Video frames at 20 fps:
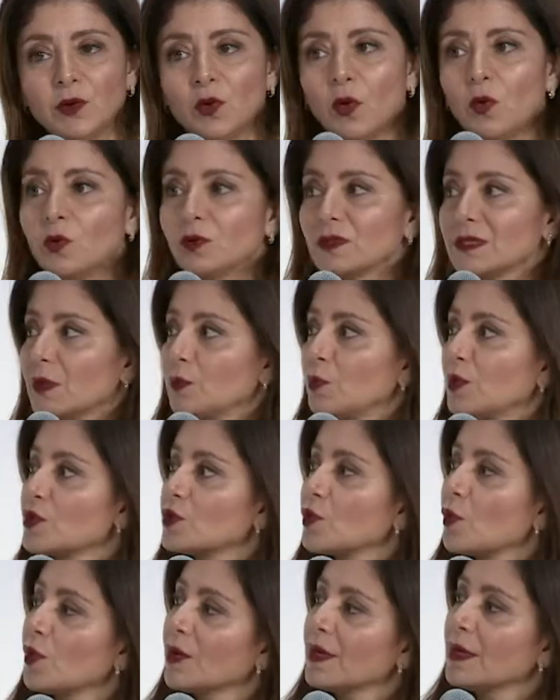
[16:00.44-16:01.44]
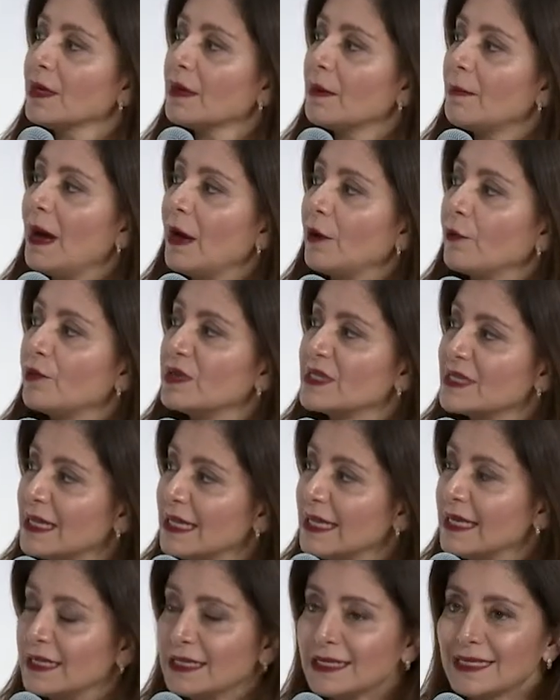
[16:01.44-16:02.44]
goals, and we're talking about
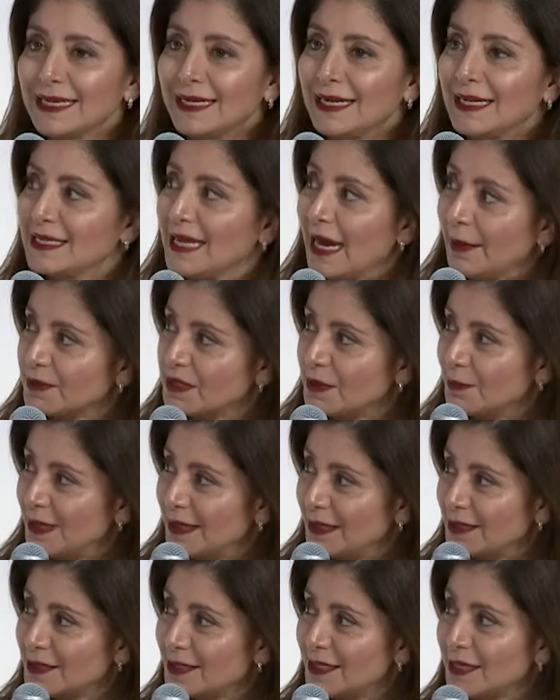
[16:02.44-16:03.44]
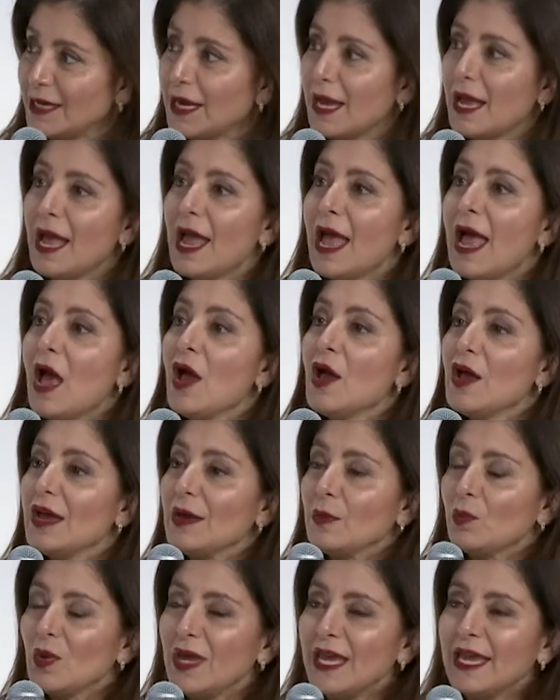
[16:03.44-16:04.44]
resilience and adaptability,
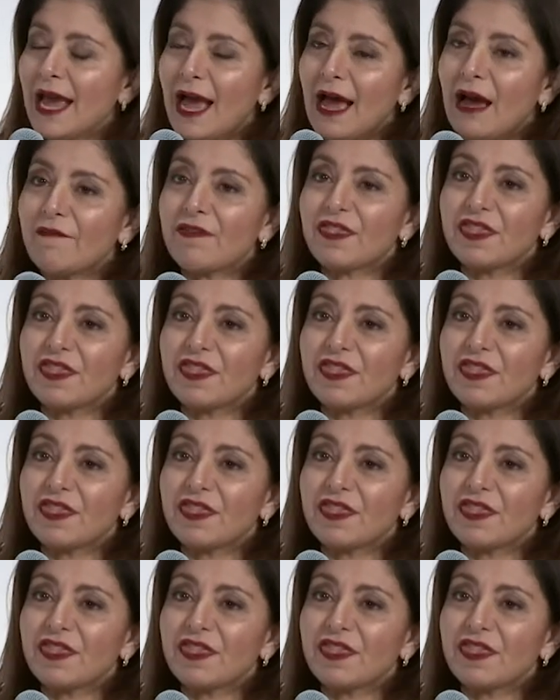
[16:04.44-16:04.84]
mm-hmm. we have